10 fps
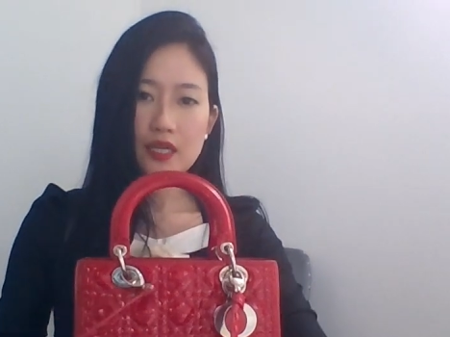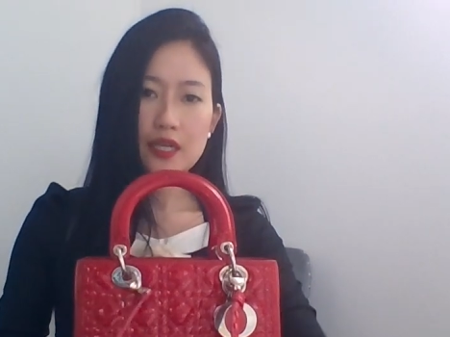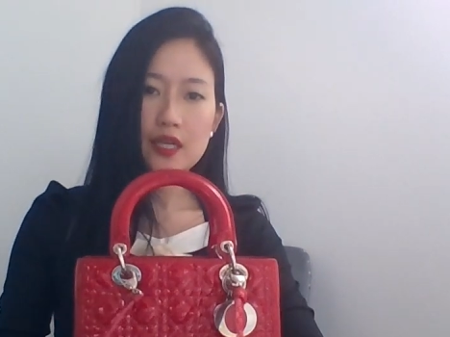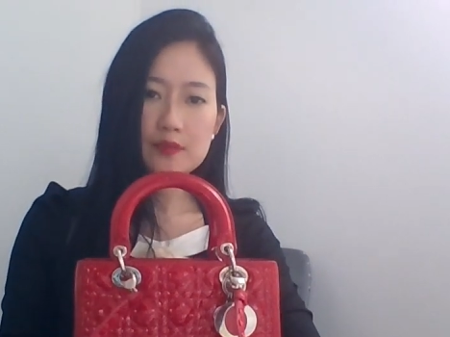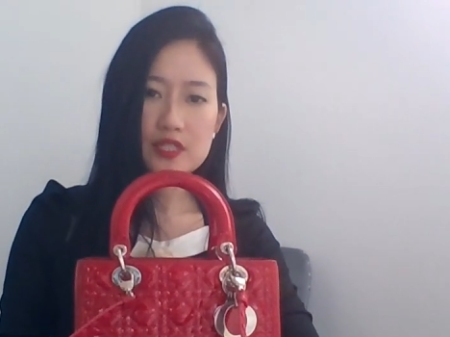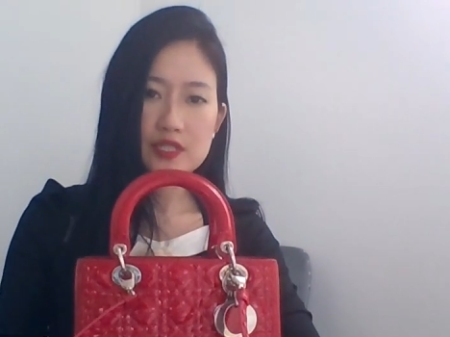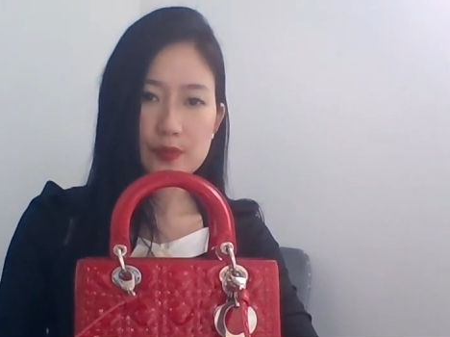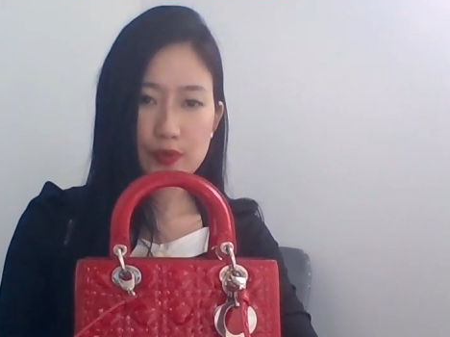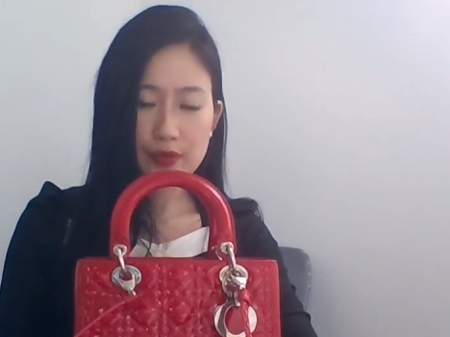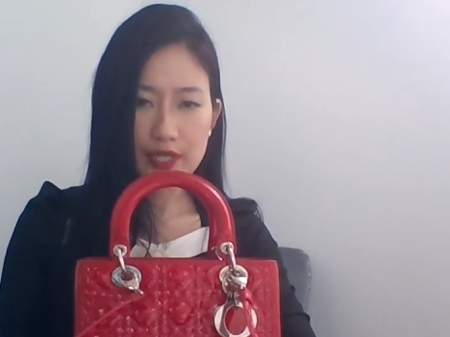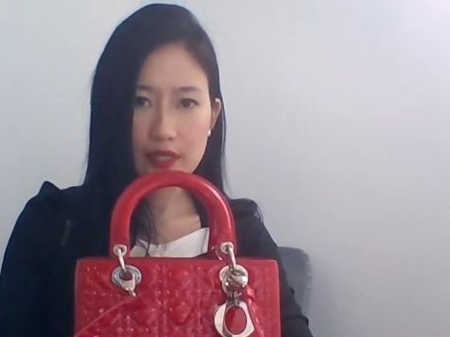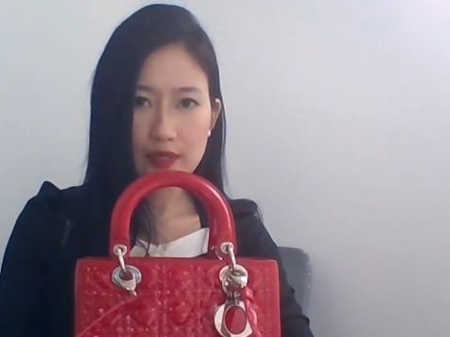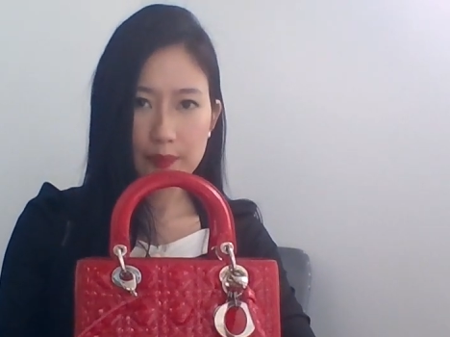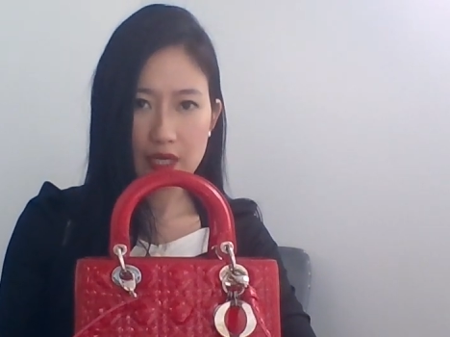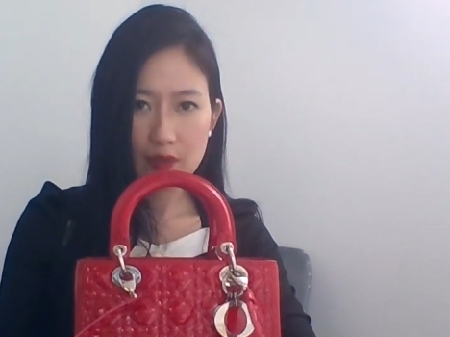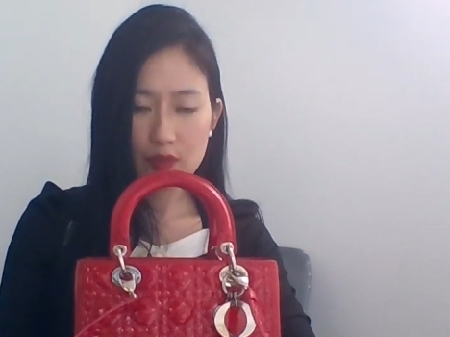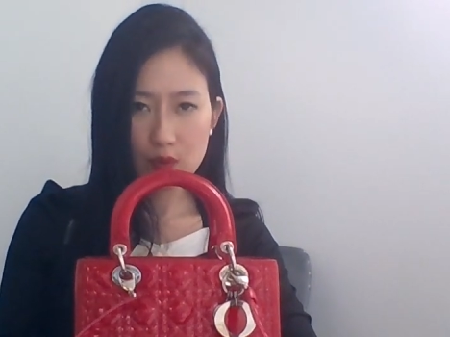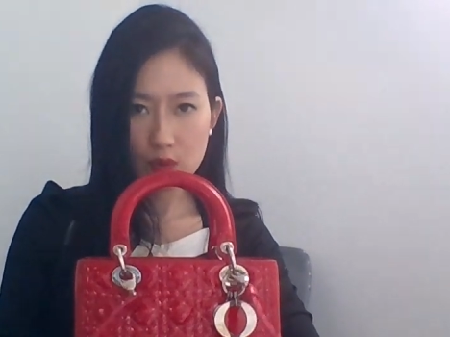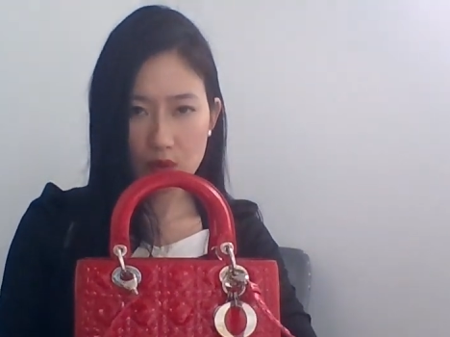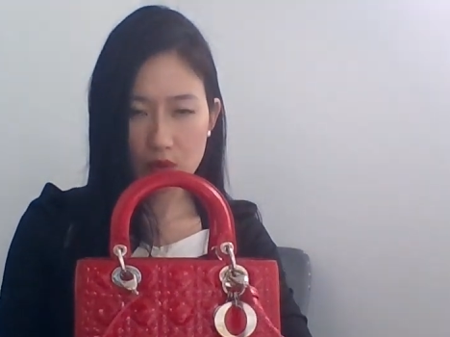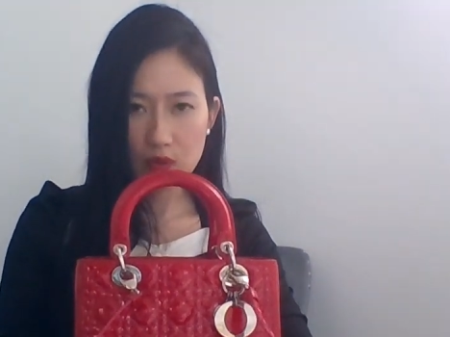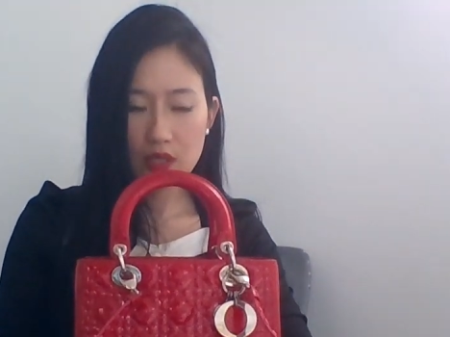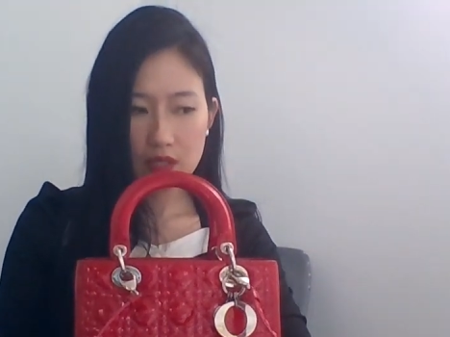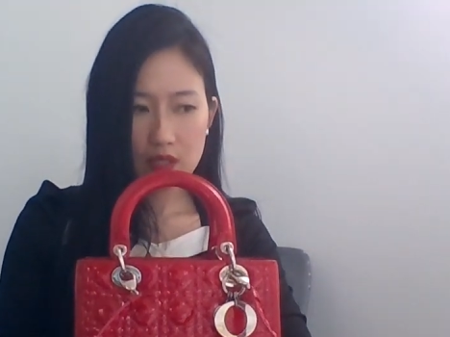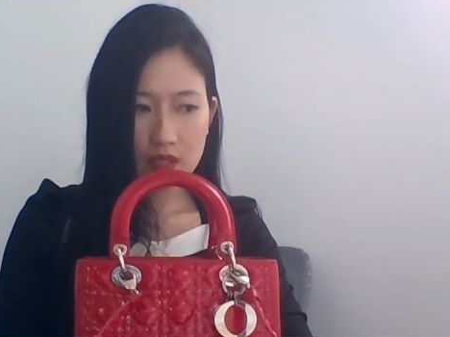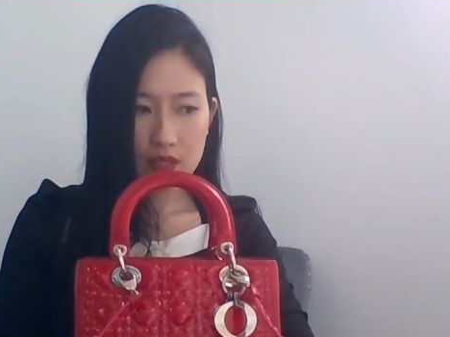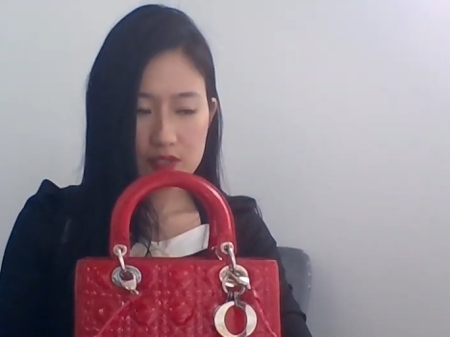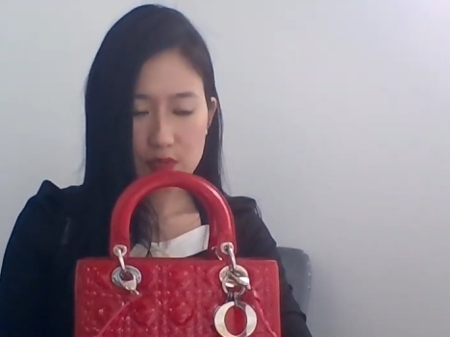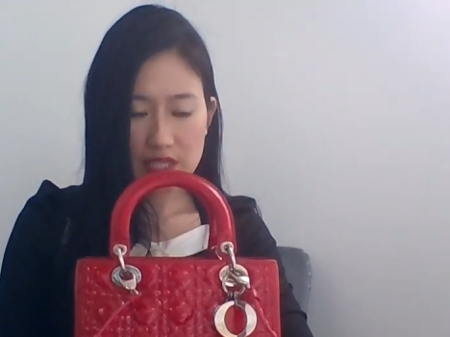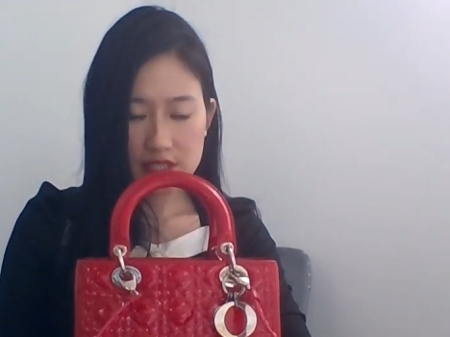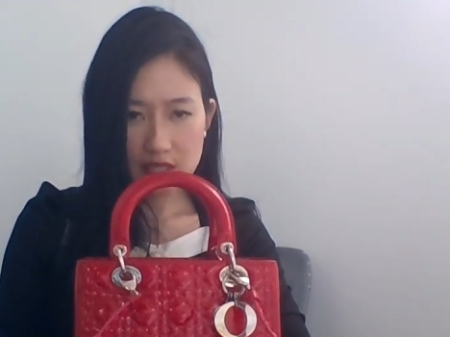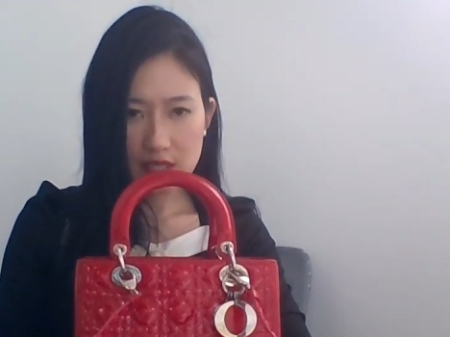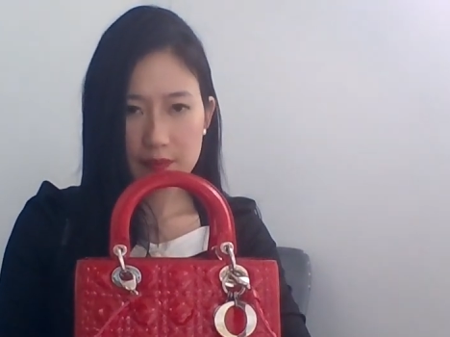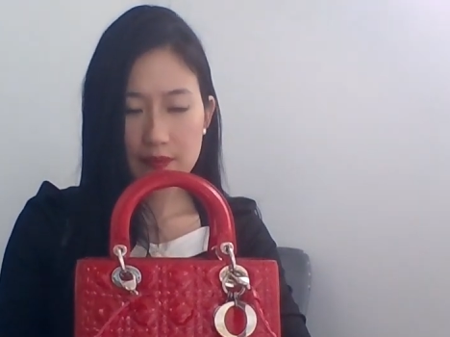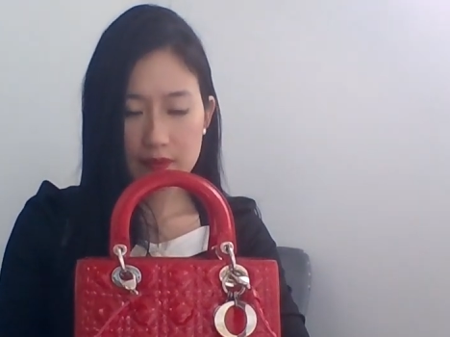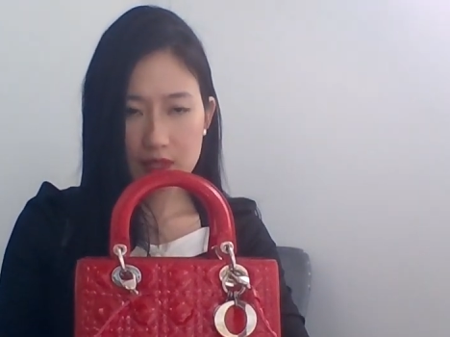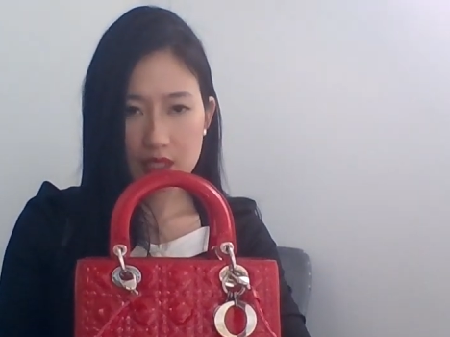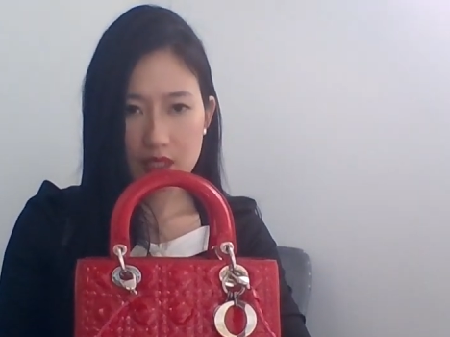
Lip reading: I am disappointed about the whole sweatshop